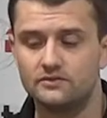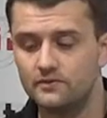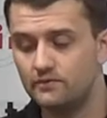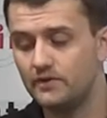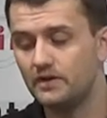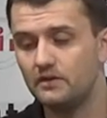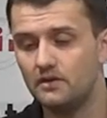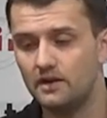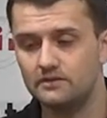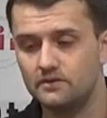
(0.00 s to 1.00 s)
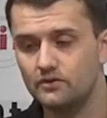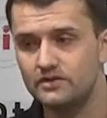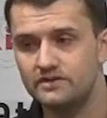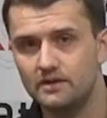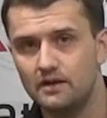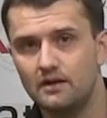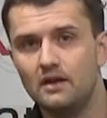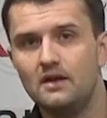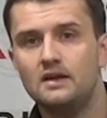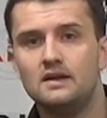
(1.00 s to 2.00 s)
for a very good electric grease gun.
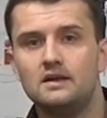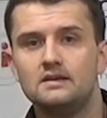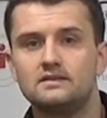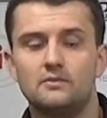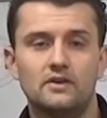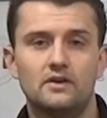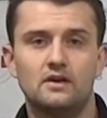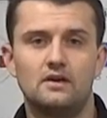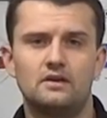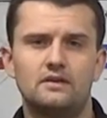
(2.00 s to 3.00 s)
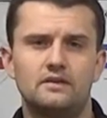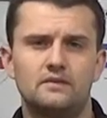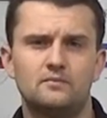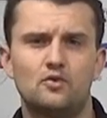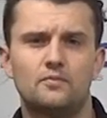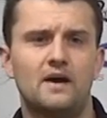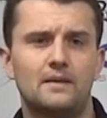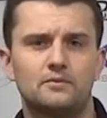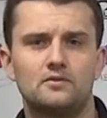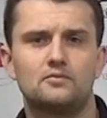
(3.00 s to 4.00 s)
Some of the, the more
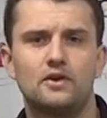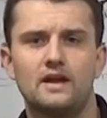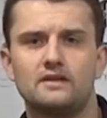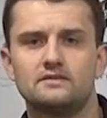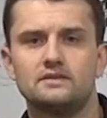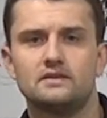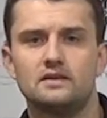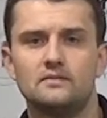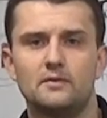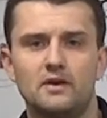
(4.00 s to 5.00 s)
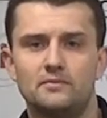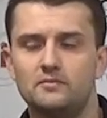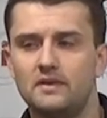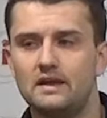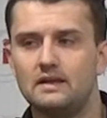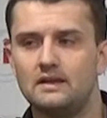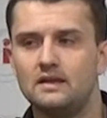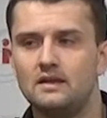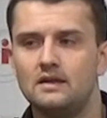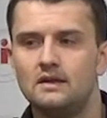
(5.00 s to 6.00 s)
popular brands um, that might be made
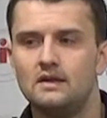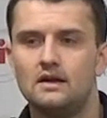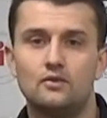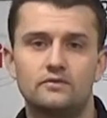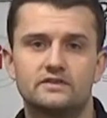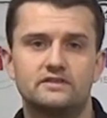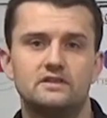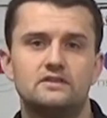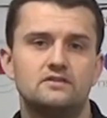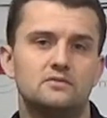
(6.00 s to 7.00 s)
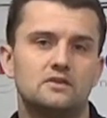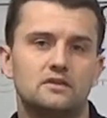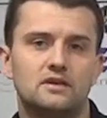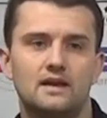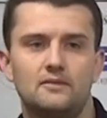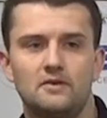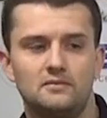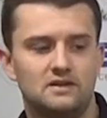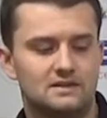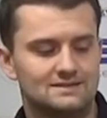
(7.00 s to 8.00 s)
uh, overseas, you'd be looking at
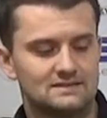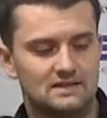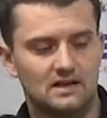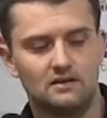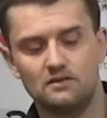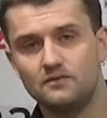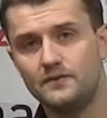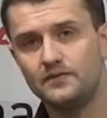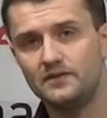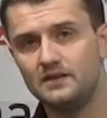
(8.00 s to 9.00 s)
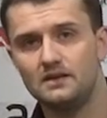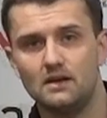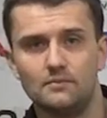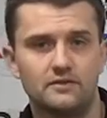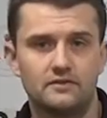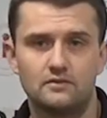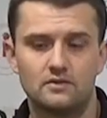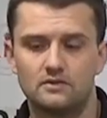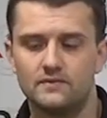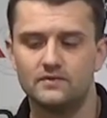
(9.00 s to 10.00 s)
maybe 150 up to
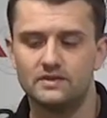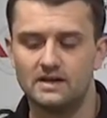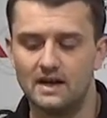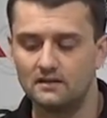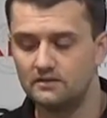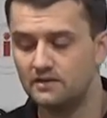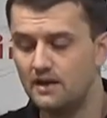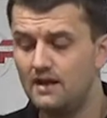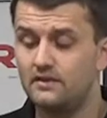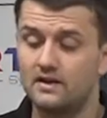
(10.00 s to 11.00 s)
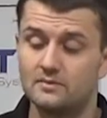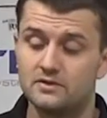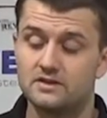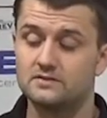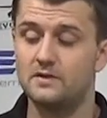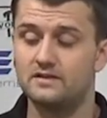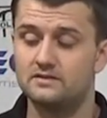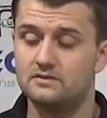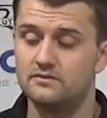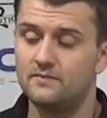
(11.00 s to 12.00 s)
$250. They're going to be
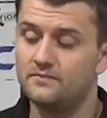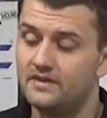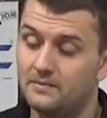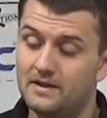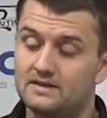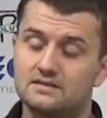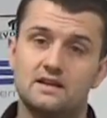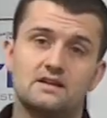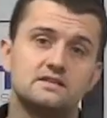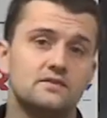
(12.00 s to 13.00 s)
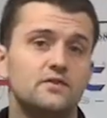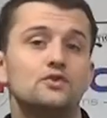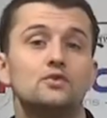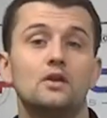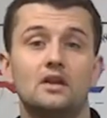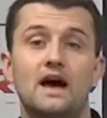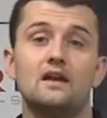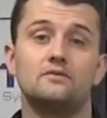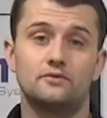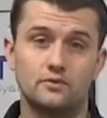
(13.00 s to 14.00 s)
expensive. They make sense if you do a
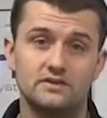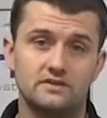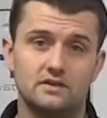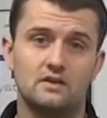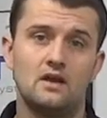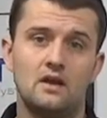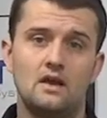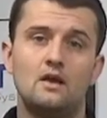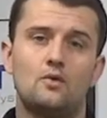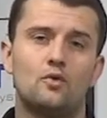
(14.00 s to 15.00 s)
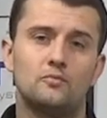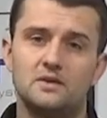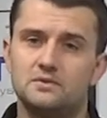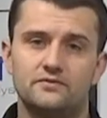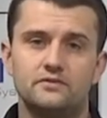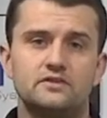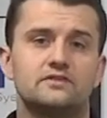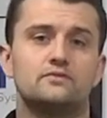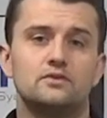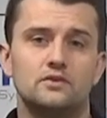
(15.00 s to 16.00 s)
lot of greasing or maybe if you
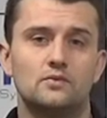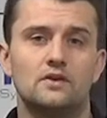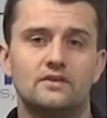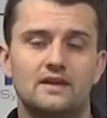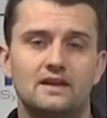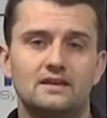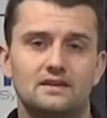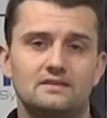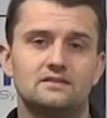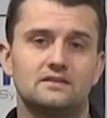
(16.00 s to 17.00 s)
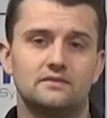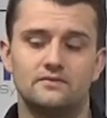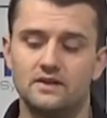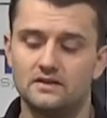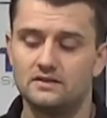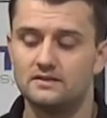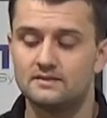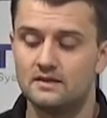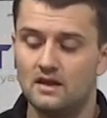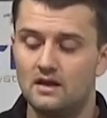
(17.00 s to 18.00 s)
just really want that ease and
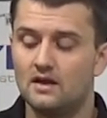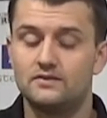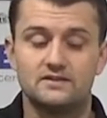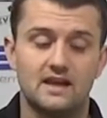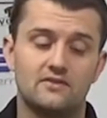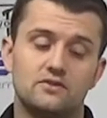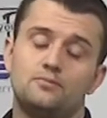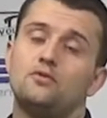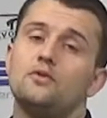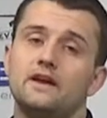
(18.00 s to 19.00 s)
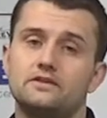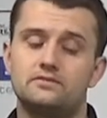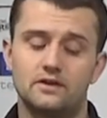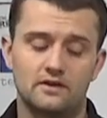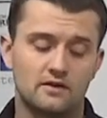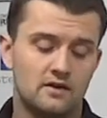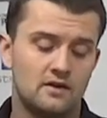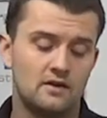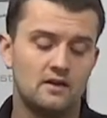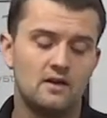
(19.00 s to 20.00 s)
convenience of just having to pull that trigger
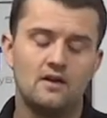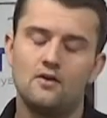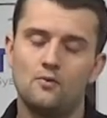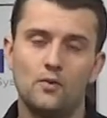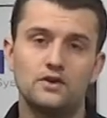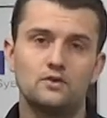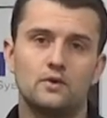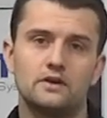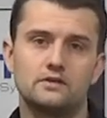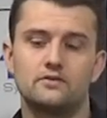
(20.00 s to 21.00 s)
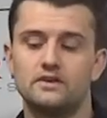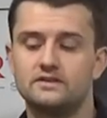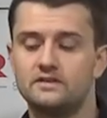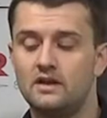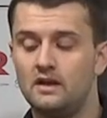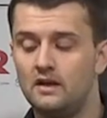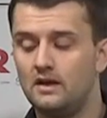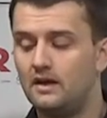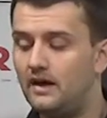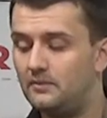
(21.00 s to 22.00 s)
when you want to grease.
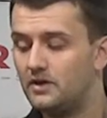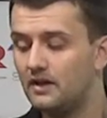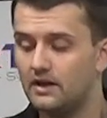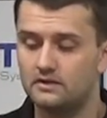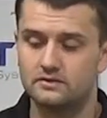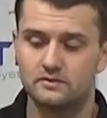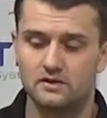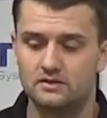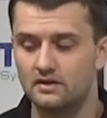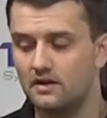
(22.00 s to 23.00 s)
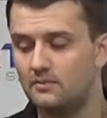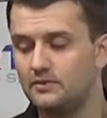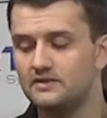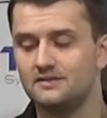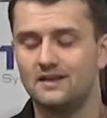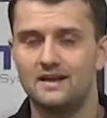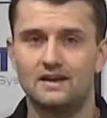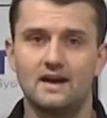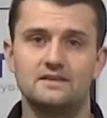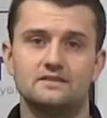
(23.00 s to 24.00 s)
Um, but a lot of construction companies, a lot of
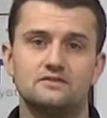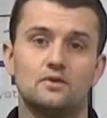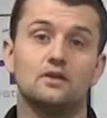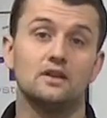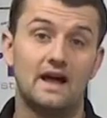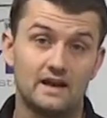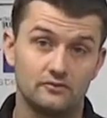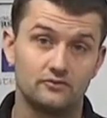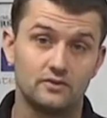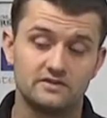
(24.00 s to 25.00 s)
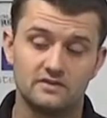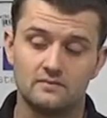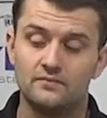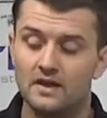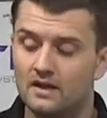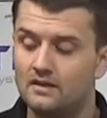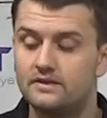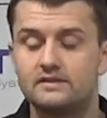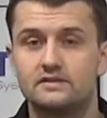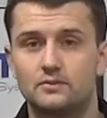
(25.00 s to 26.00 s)
guys that do a lot of greasing,
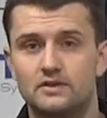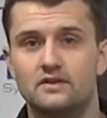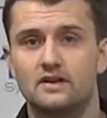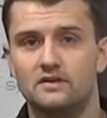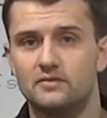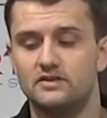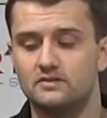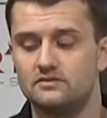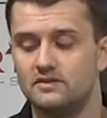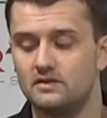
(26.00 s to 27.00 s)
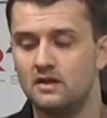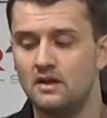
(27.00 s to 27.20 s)
this is what they're going to be using